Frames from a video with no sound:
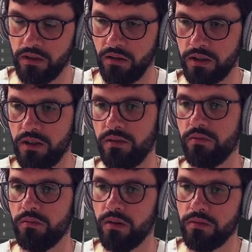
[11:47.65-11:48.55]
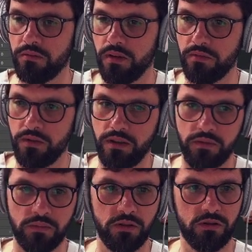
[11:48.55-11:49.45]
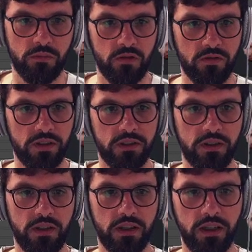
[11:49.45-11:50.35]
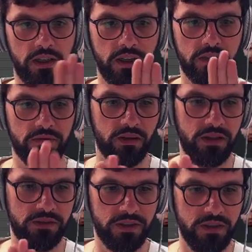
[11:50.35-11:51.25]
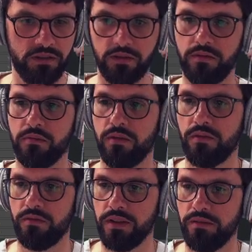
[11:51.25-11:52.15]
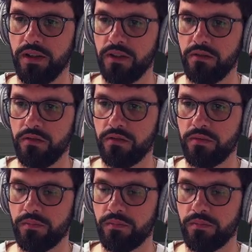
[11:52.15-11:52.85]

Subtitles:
Oh, actually, what we want really, we want to move it in x, y, z. So we want 3 values.